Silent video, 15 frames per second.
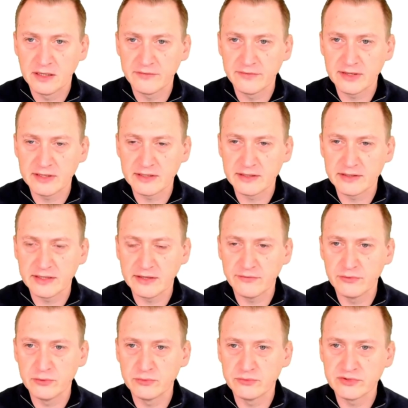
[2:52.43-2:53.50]
if
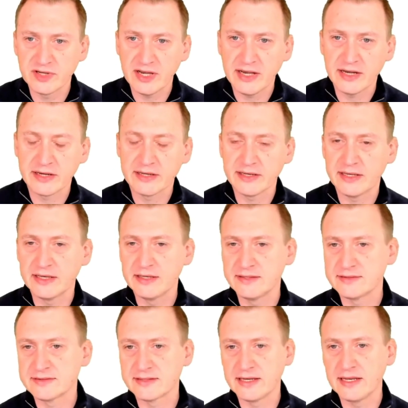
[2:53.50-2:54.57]
you target a
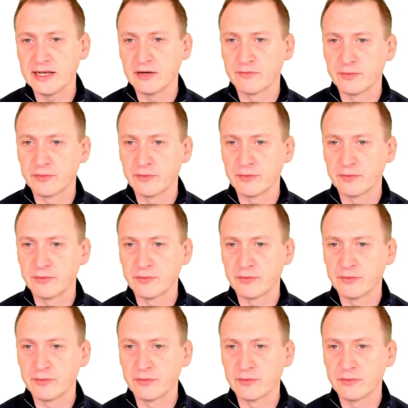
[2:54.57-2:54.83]
scale-out